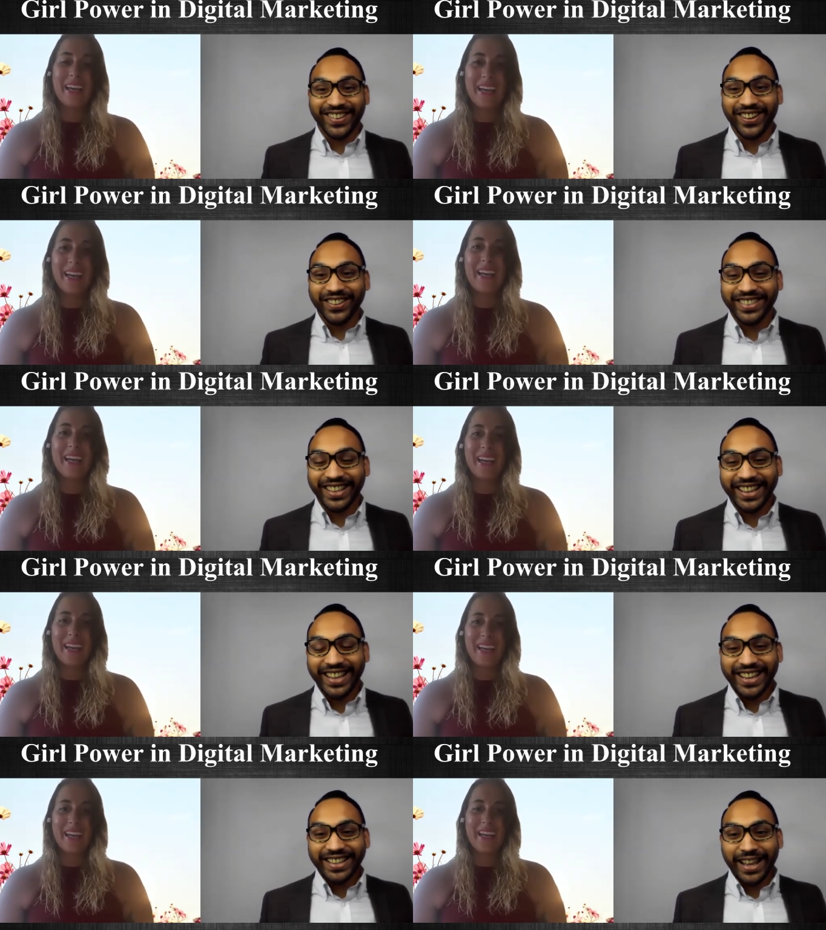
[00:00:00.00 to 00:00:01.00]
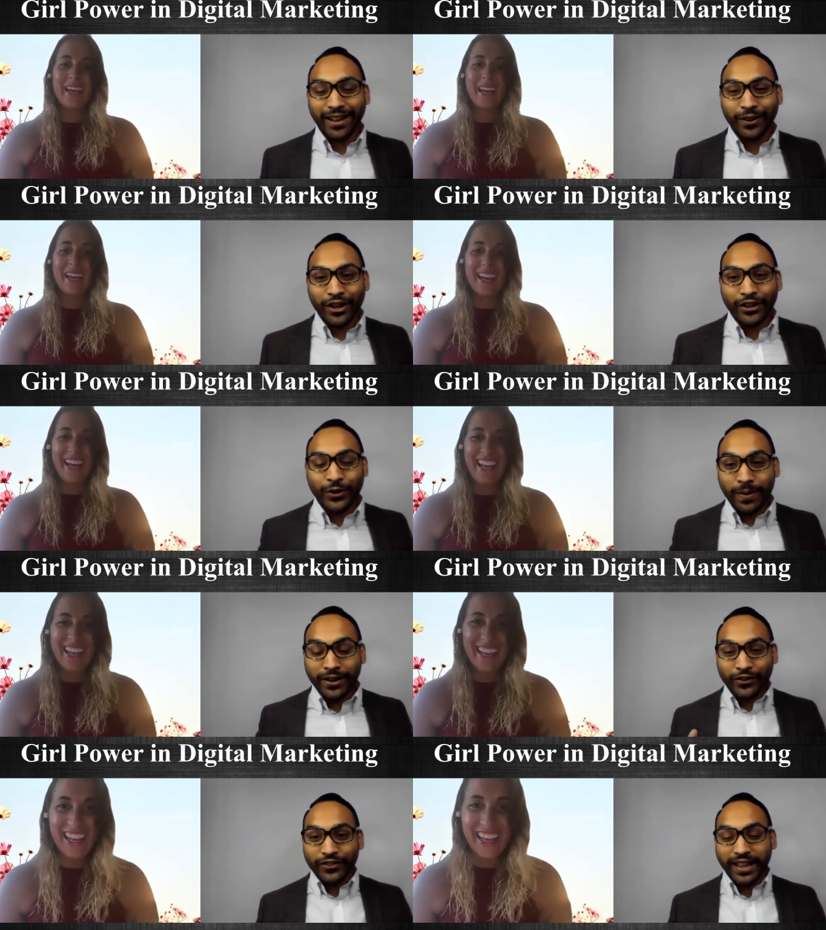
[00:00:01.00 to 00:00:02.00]
Speaker 1: going on there? Now, you
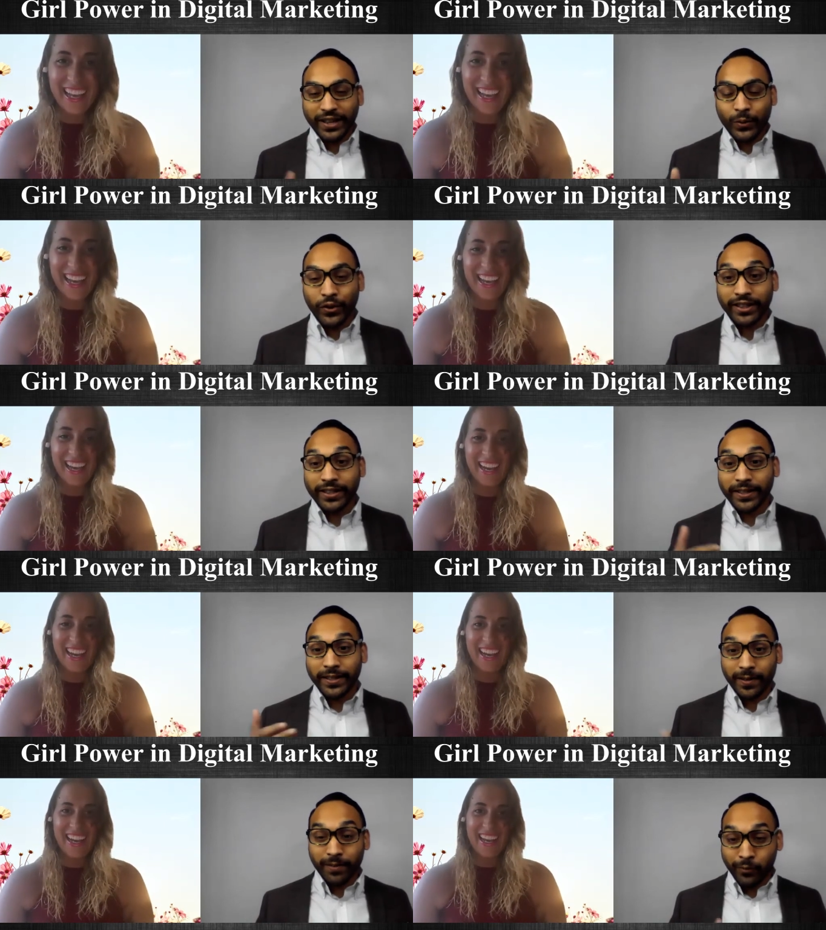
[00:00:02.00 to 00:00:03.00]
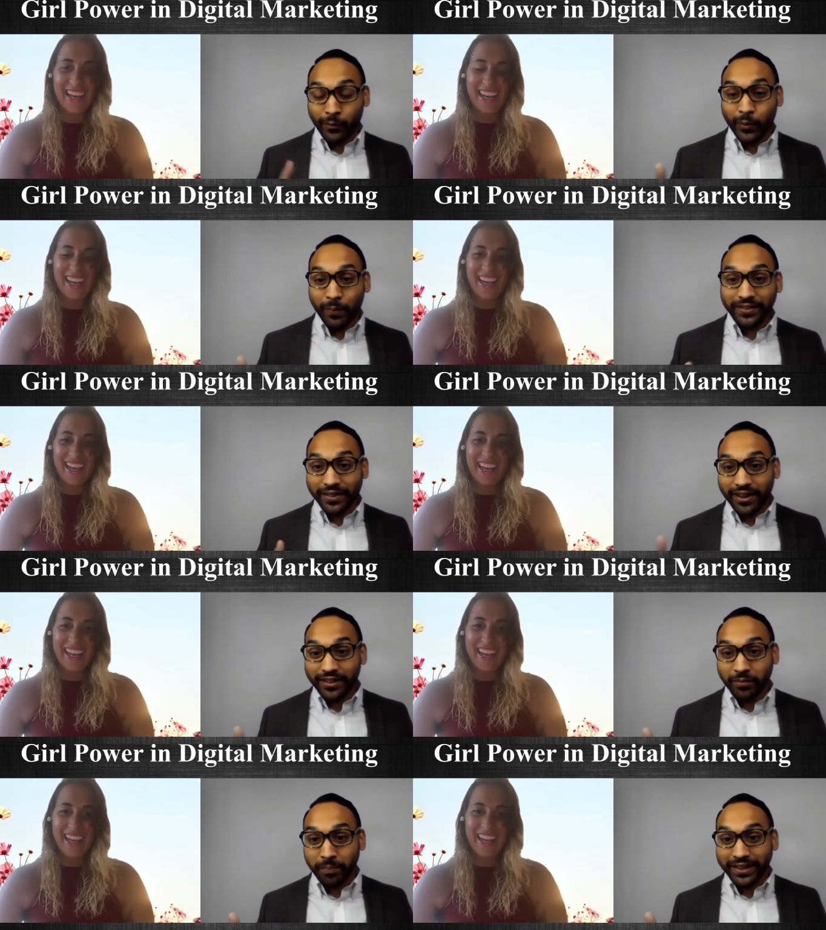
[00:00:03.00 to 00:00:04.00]
mentioned that you're in the performance
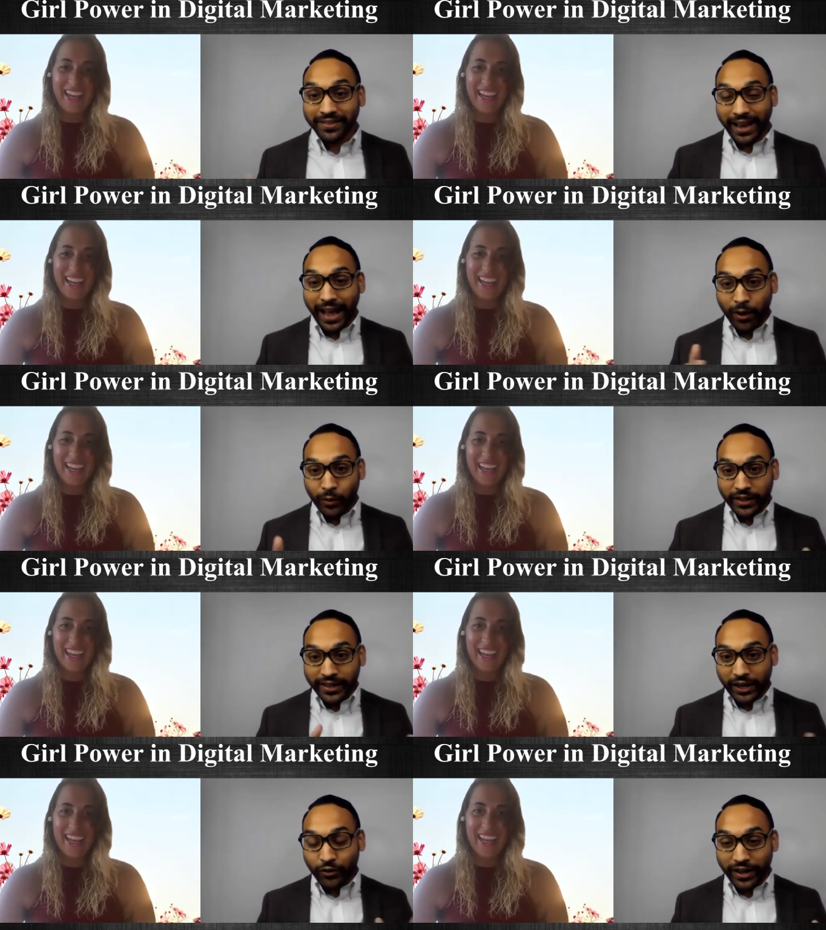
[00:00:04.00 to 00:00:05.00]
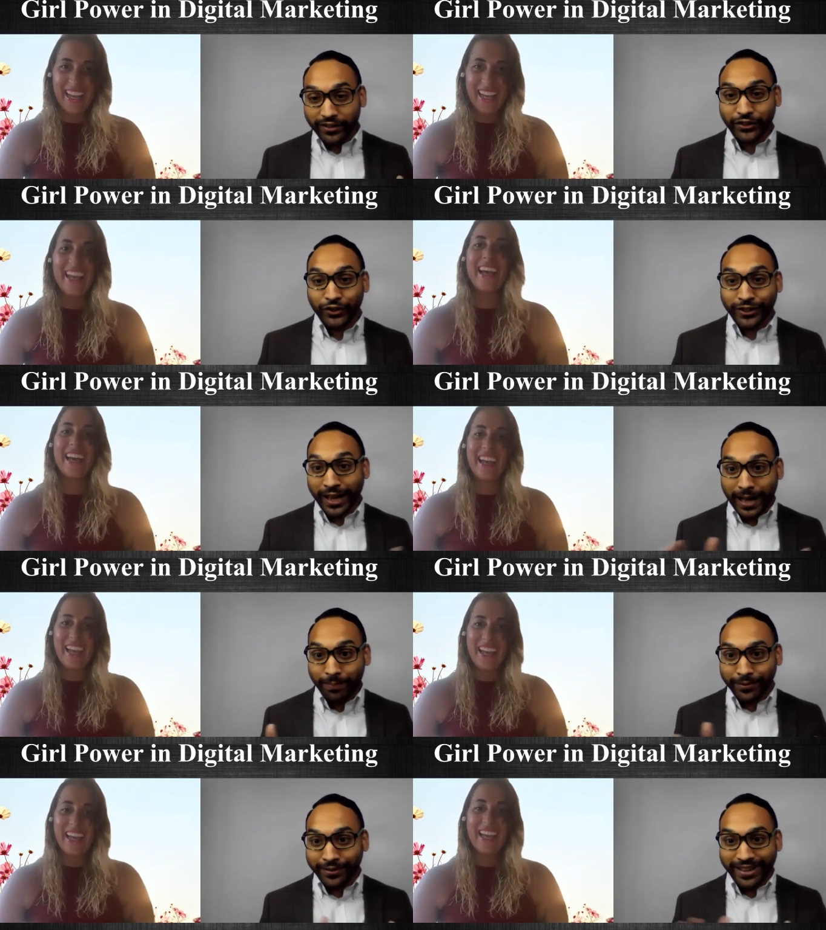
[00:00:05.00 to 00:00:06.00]
art space. So, how did that transition
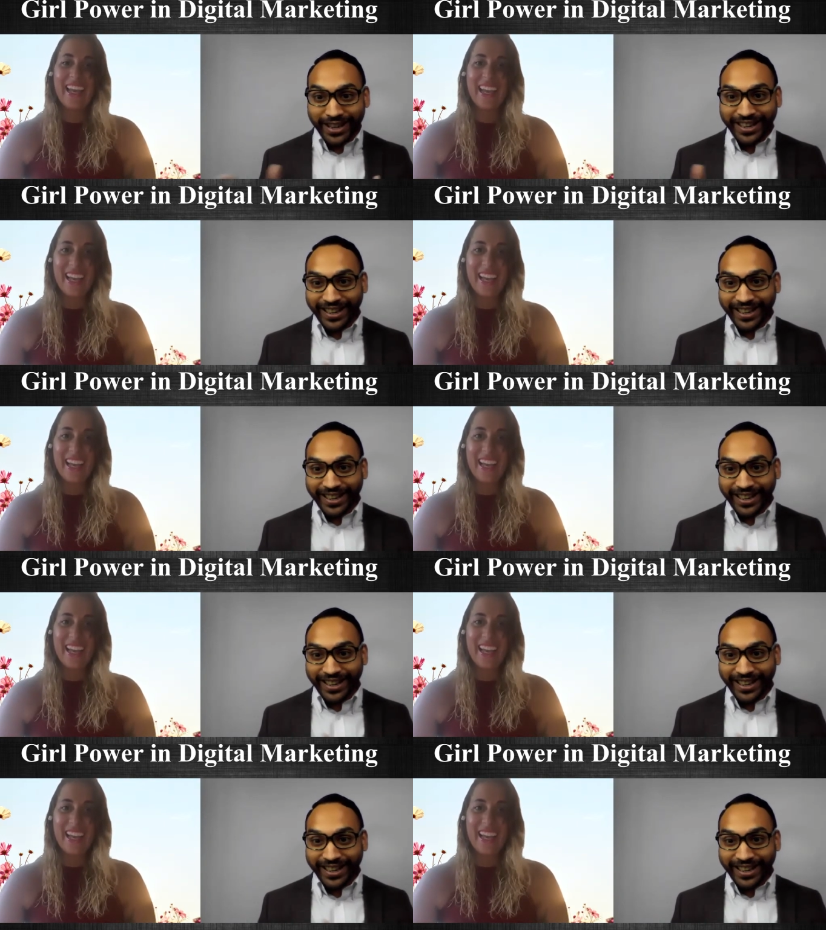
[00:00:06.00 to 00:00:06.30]
happen?